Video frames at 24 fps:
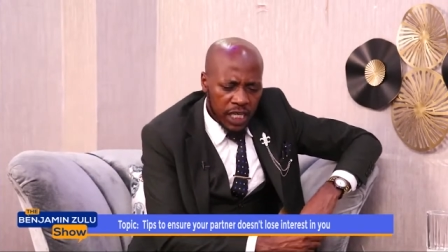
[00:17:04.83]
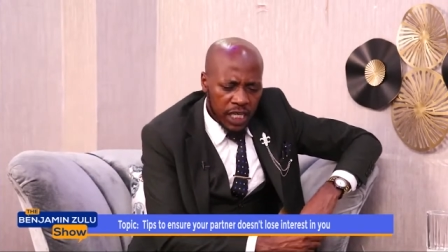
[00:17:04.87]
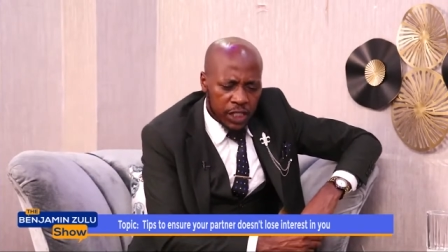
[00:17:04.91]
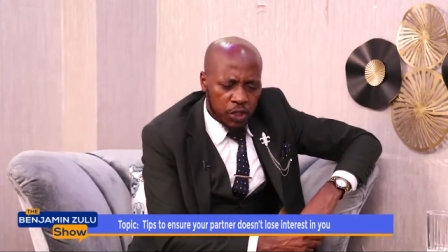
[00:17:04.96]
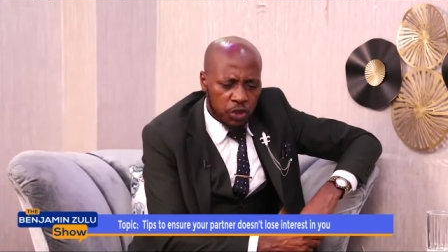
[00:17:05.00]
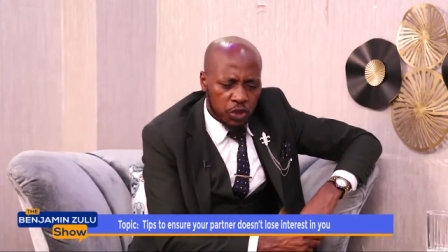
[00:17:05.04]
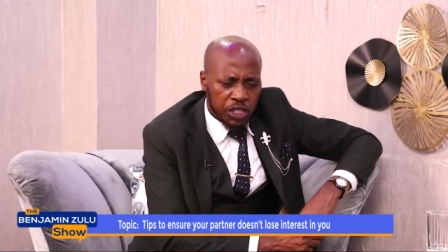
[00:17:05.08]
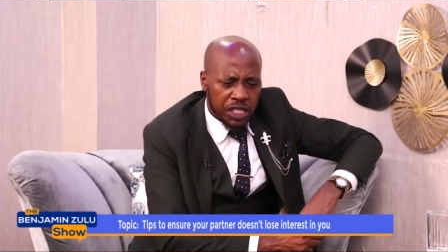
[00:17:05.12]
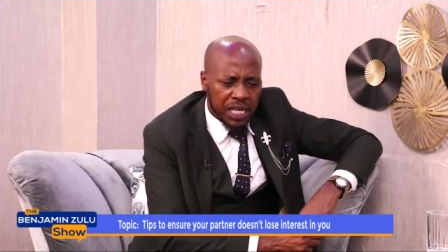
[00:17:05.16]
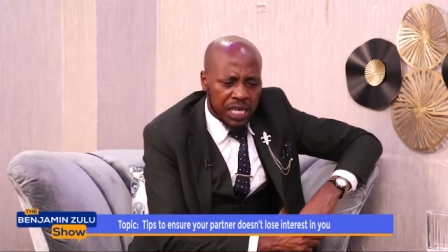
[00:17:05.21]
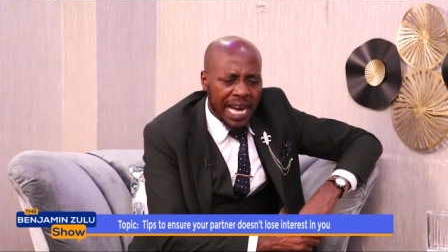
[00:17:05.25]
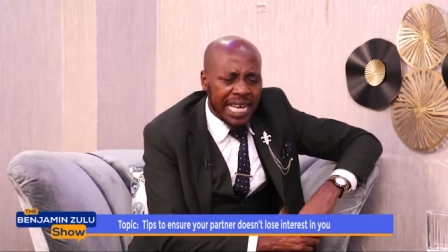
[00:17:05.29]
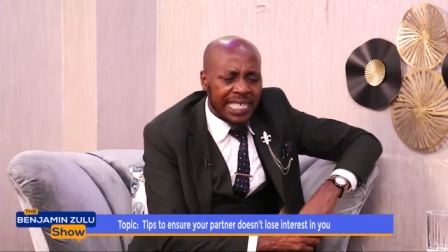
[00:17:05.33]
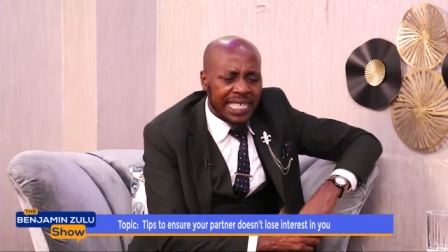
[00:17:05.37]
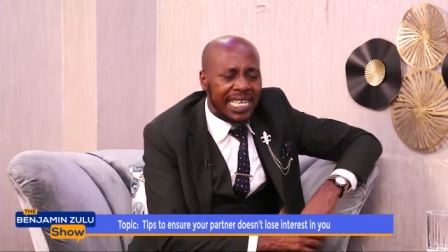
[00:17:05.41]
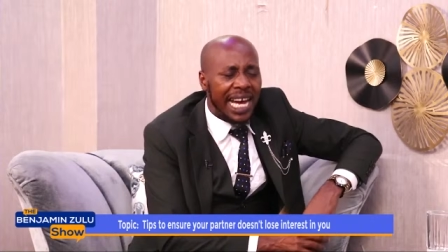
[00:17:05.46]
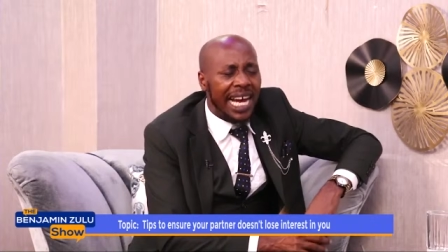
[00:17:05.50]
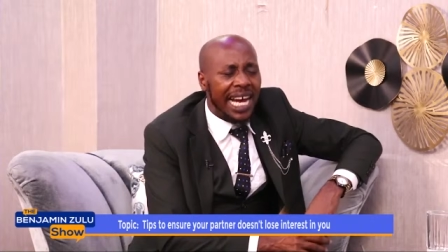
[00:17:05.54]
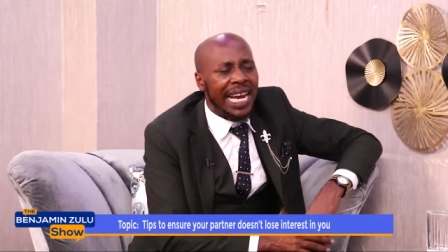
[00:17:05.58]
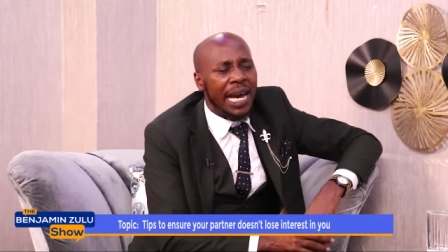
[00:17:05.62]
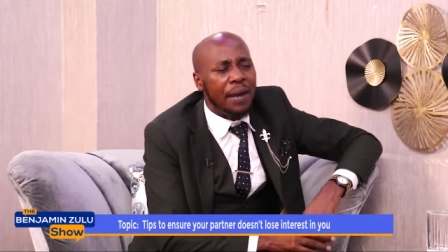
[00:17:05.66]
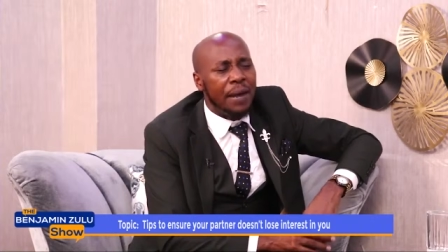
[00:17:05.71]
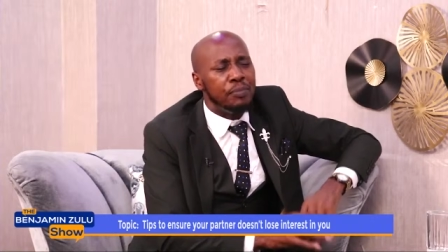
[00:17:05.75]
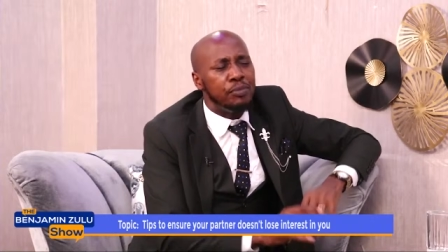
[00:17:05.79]
to chart
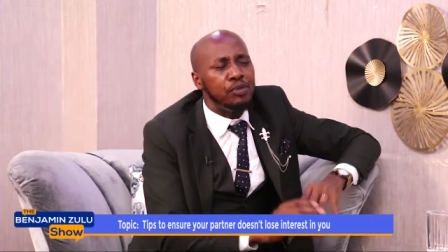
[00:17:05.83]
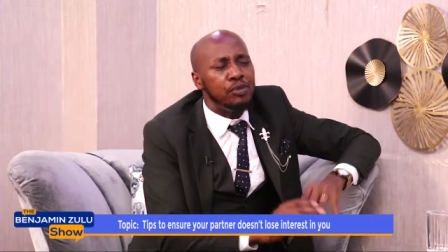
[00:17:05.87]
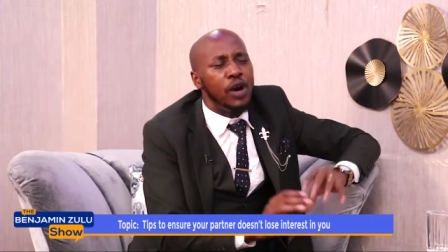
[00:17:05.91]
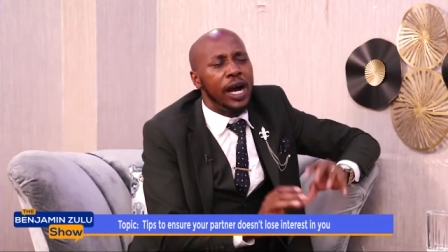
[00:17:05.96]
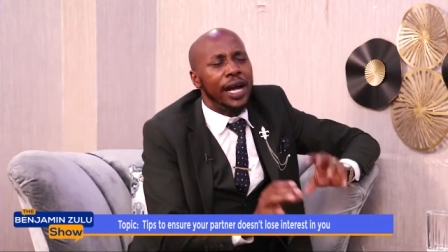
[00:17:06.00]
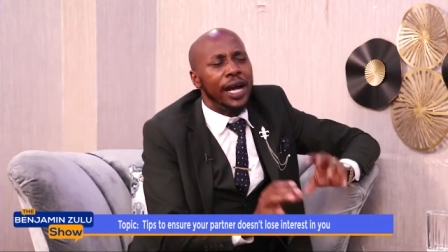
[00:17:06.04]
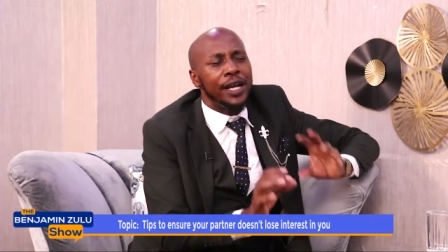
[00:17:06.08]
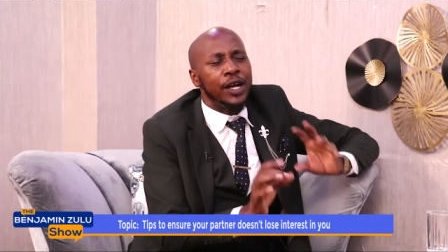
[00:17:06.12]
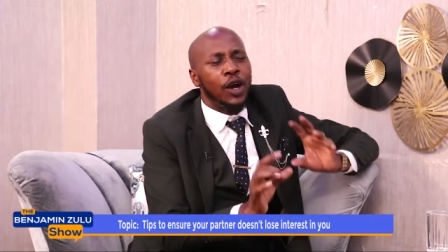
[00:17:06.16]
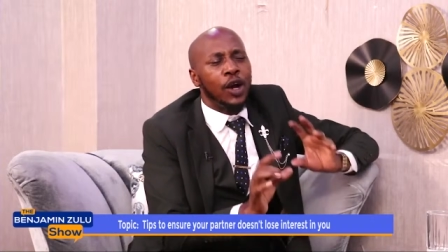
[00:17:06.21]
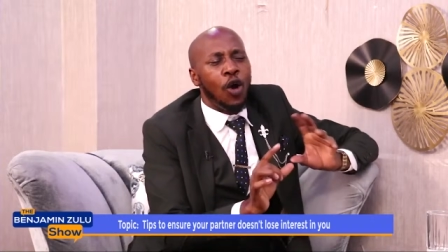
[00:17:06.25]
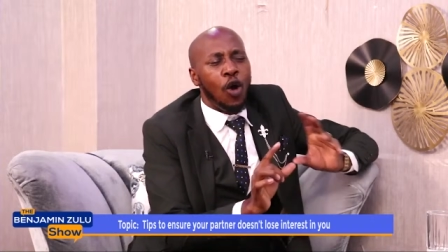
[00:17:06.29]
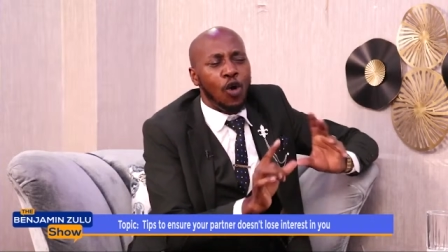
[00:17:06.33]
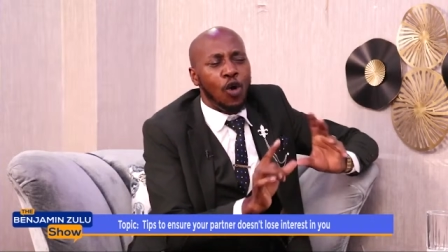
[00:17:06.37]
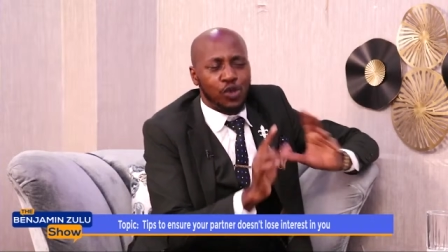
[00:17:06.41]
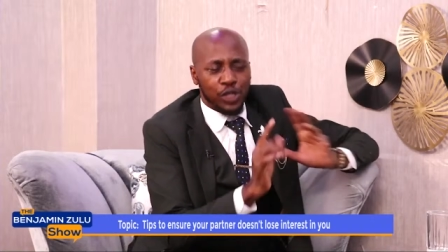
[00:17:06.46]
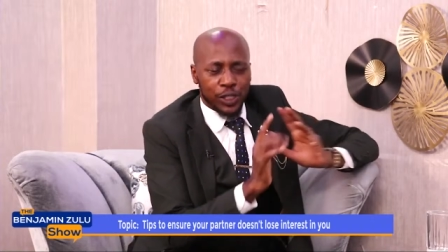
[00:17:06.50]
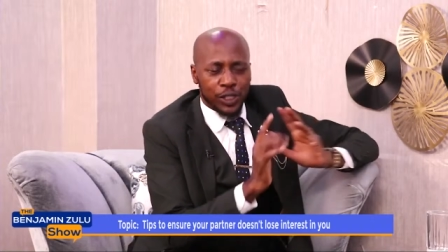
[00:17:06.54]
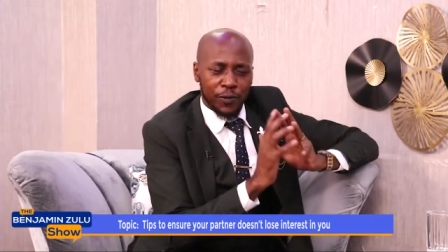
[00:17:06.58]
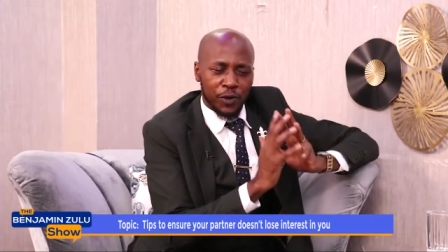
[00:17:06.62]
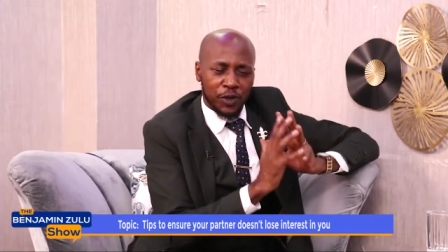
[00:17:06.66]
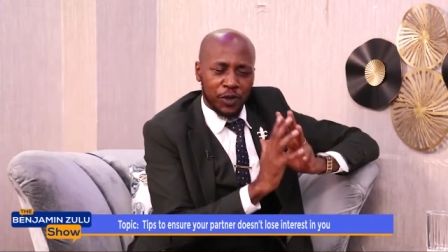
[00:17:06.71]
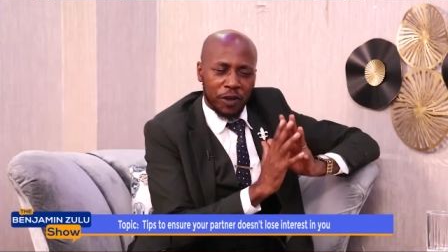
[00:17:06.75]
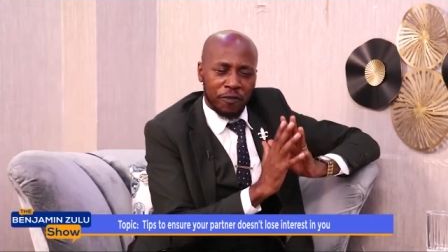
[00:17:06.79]
an upward
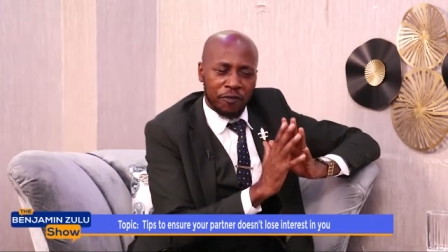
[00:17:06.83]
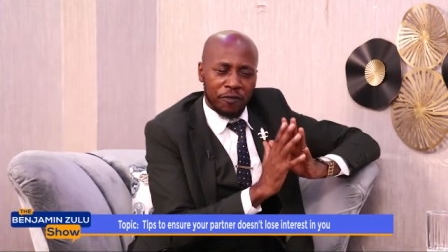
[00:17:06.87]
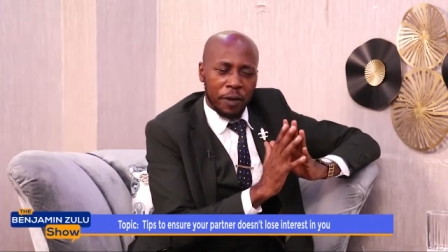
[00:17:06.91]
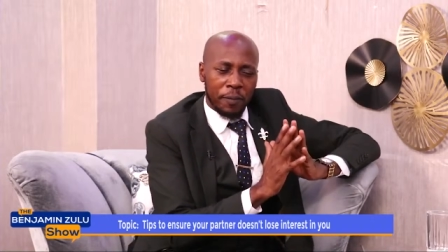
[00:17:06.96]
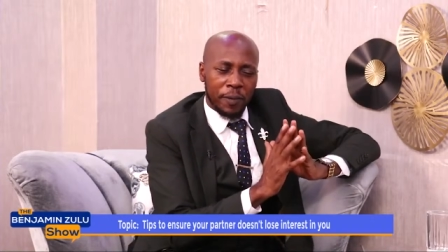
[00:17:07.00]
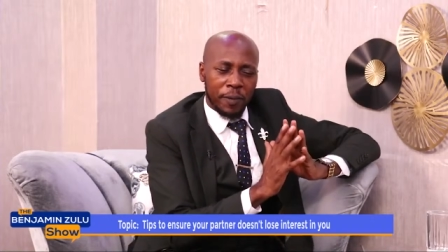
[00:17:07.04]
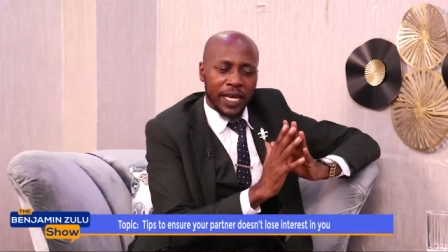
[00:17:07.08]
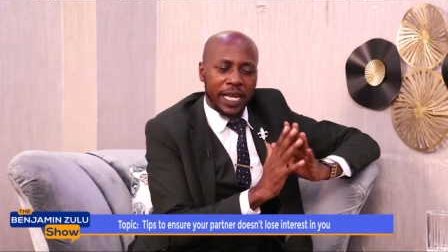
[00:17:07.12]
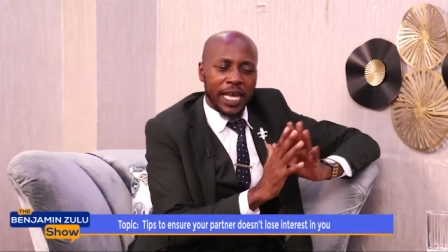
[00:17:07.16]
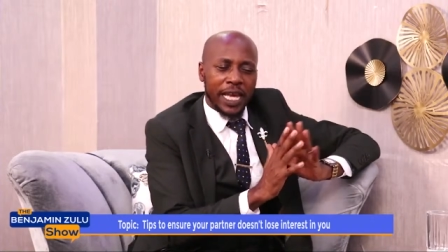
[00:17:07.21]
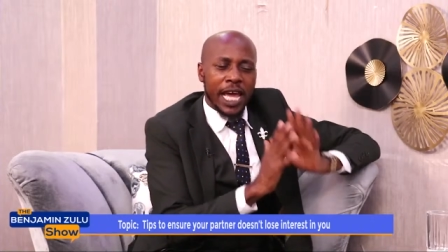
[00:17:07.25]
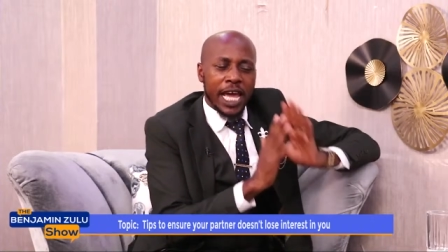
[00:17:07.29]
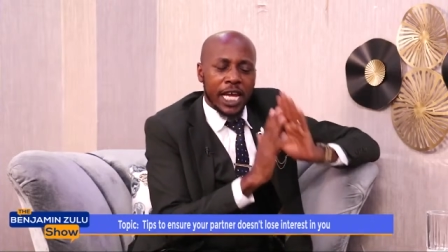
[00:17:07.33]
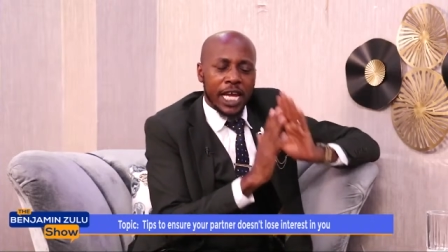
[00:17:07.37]
course for your family.